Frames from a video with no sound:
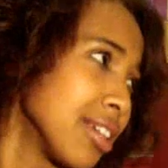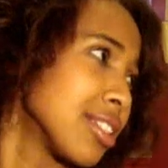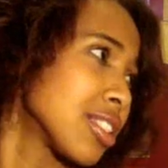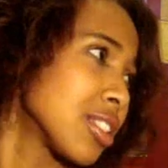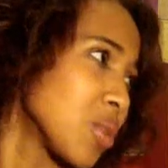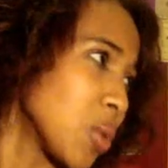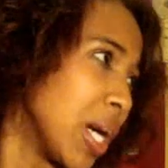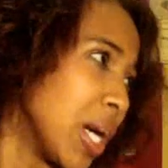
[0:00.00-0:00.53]

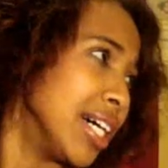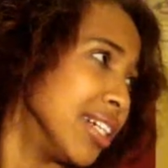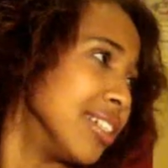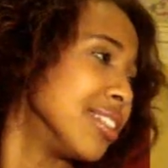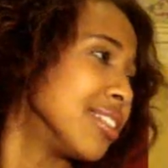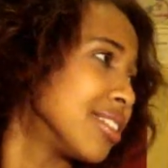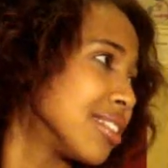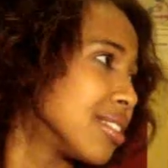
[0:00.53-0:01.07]
ex
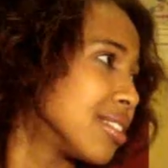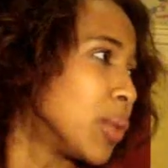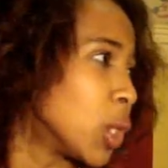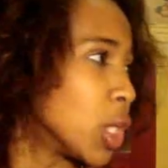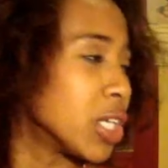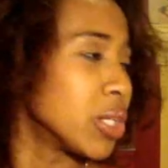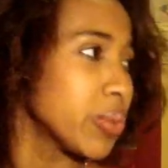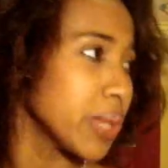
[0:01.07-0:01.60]
was
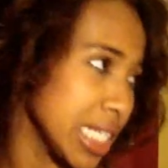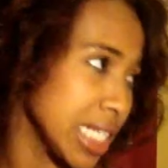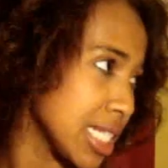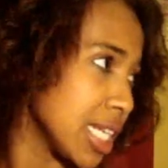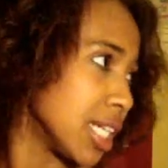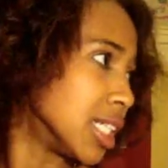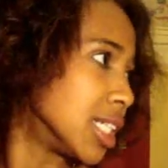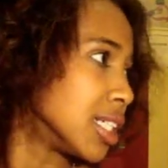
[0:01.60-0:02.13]
born and
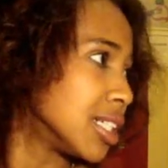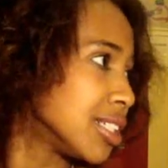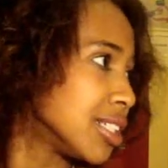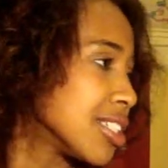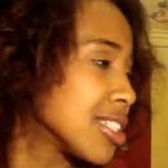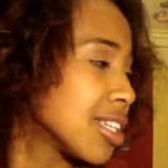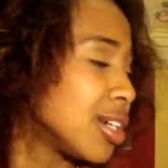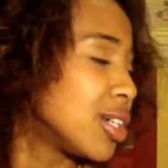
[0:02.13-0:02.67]
raised here,
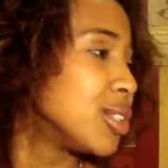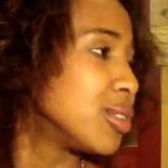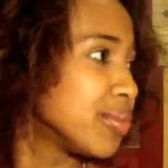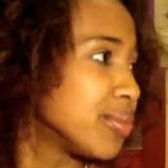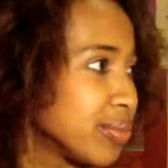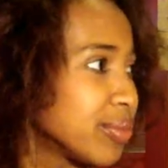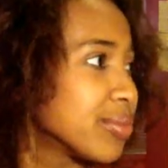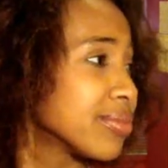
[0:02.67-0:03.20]
so,
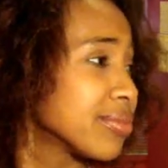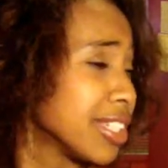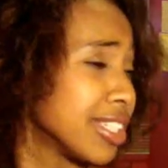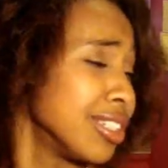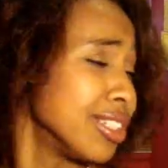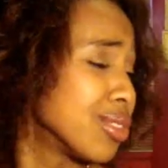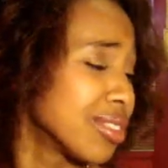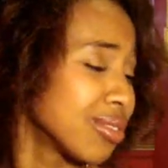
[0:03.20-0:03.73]

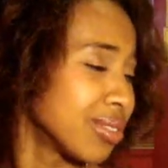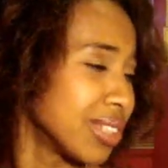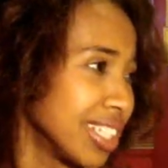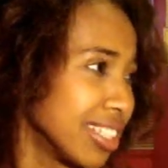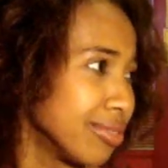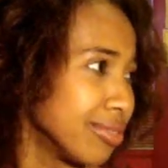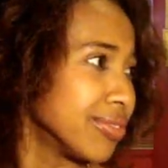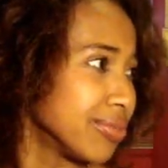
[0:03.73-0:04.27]
and he was
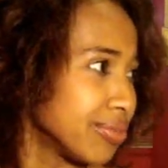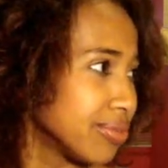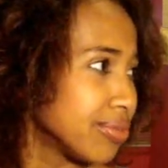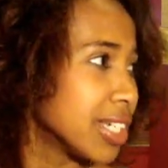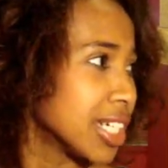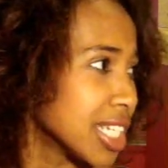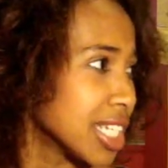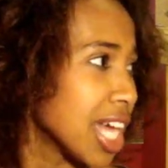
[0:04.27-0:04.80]
really a
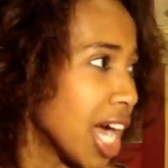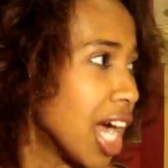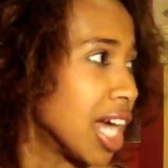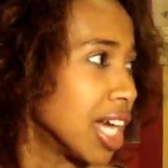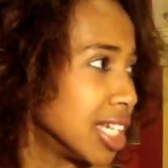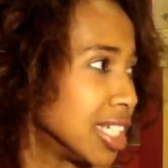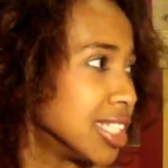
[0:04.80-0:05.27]
fun guy.